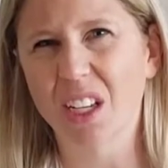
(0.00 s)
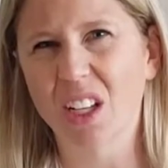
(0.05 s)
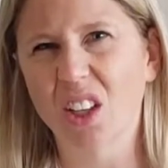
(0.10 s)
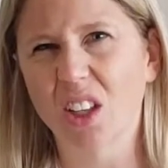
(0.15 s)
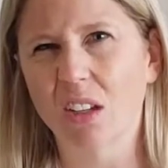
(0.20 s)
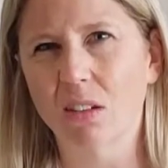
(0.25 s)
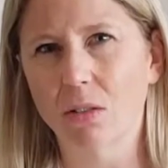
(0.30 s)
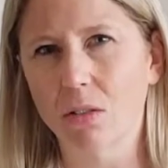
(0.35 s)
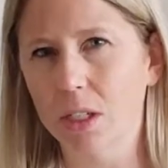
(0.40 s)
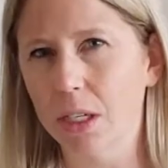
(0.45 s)
a
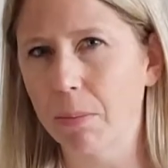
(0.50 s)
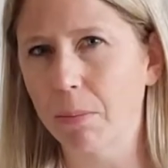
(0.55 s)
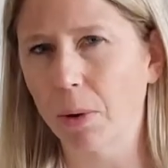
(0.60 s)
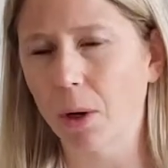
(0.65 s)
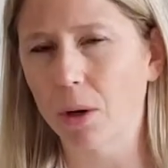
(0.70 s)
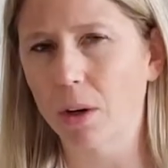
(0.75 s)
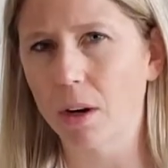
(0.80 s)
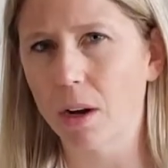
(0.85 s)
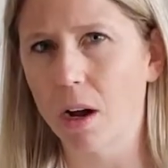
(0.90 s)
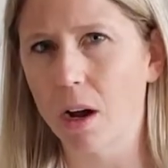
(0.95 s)
little
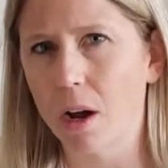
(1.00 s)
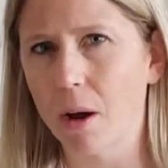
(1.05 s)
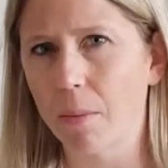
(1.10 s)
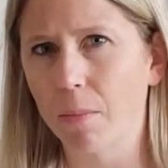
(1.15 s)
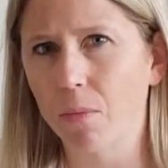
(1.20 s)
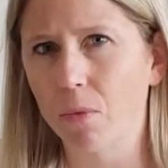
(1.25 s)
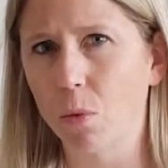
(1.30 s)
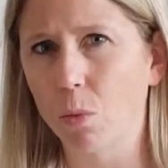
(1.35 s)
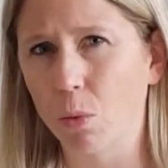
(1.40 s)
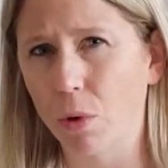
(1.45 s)
deeper
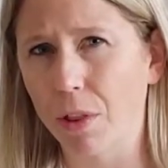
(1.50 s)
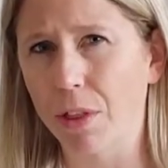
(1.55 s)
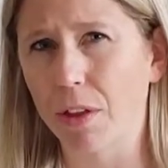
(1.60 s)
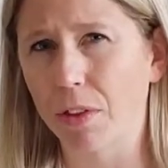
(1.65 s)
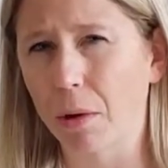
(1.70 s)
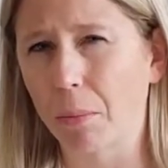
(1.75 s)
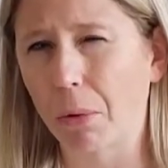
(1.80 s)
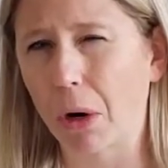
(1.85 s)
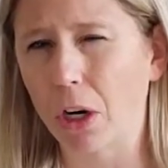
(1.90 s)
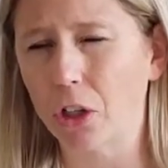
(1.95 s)
within
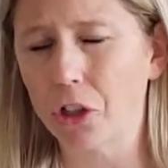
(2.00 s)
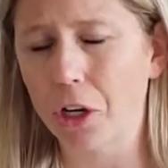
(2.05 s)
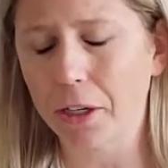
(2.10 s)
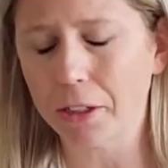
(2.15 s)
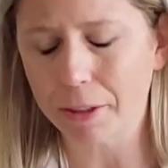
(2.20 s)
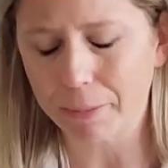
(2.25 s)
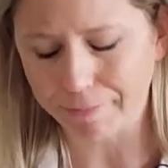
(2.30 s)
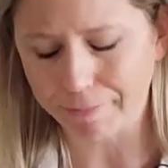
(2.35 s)
the project.